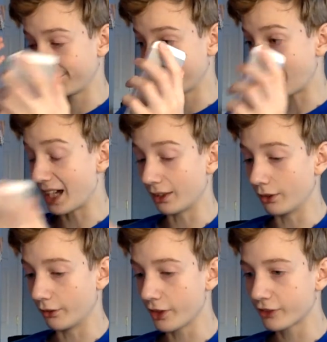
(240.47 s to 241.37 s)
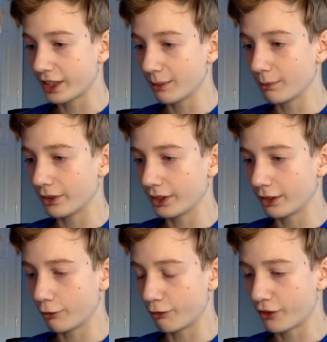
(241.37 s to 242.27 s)
I don't know. This camera,
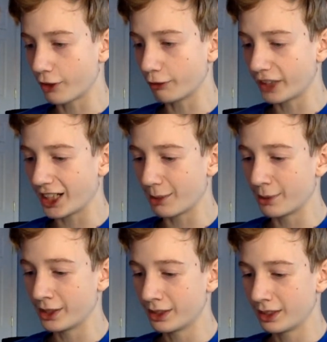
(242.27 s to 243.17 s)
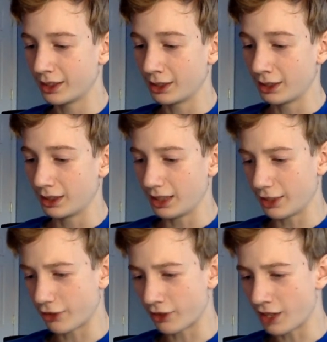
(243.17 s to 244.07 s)
the selfie cam,
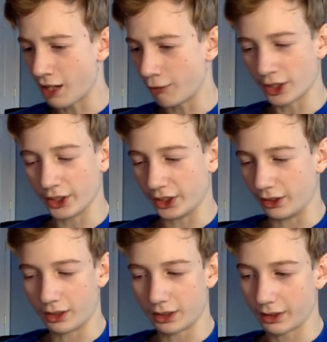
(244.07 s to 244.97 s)
it's not very good.